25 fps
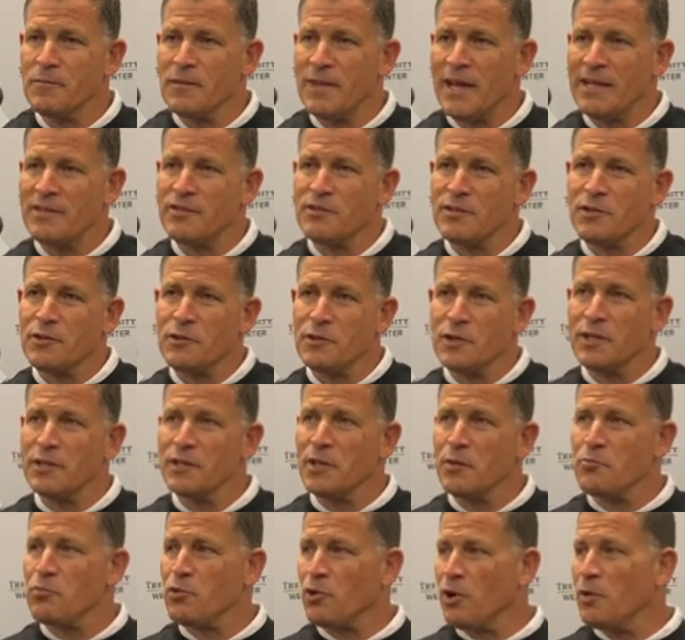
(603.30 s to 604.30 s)
that's the
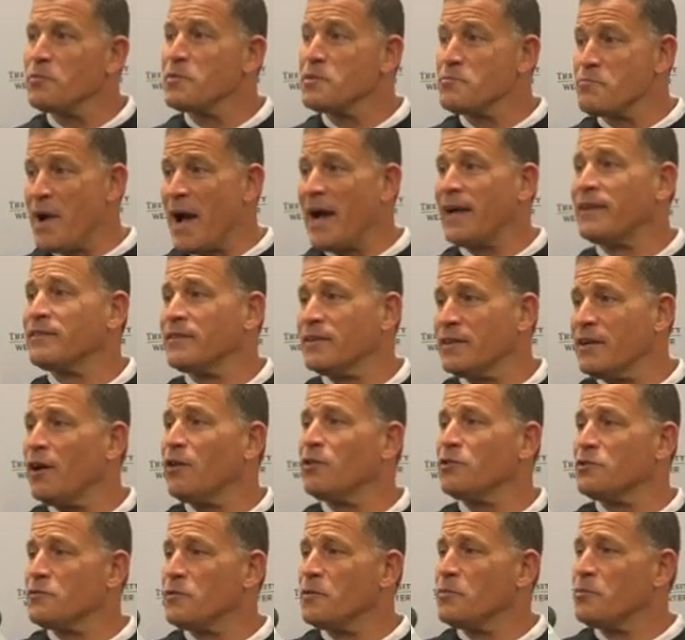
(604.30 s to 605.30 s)
thing that brought me back to
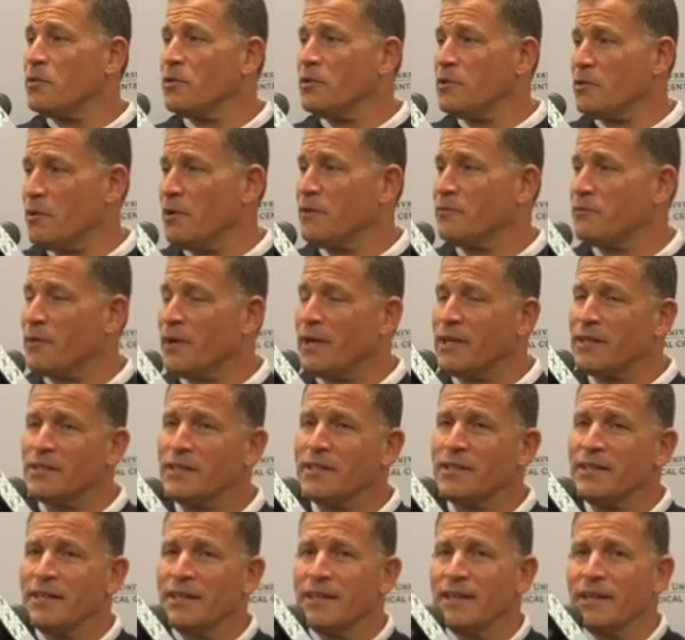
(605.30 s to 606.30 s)
college football, quite
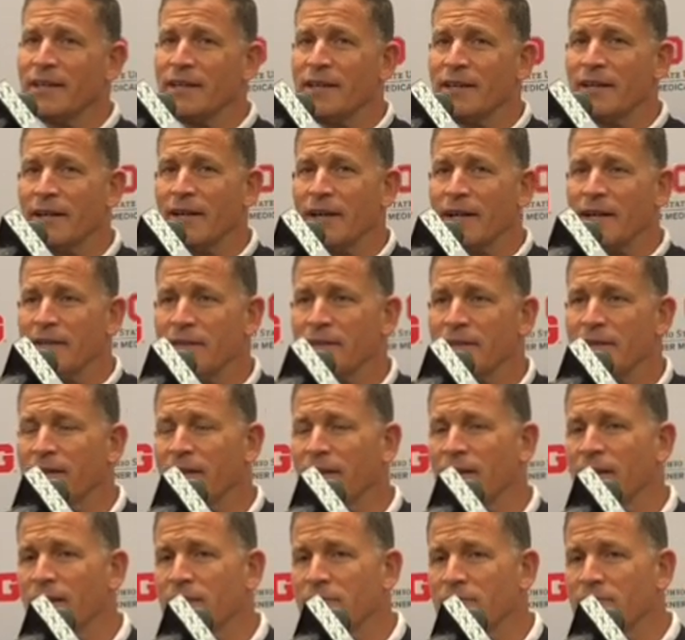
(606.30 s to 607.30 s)
frankly. and
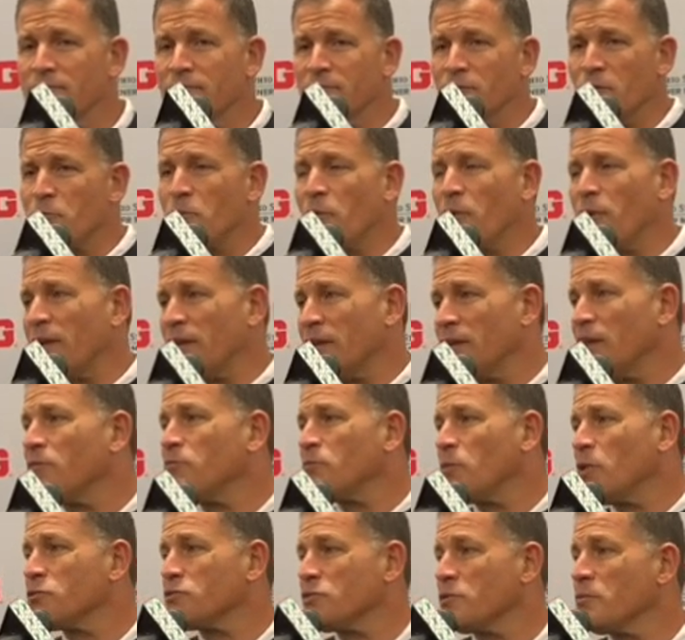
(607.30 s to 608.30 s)
the part I
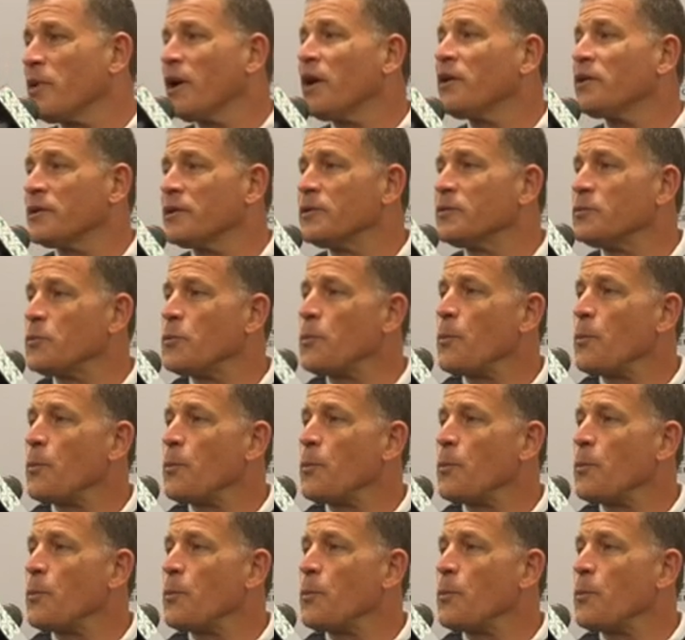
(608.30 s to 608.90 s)
love most about it.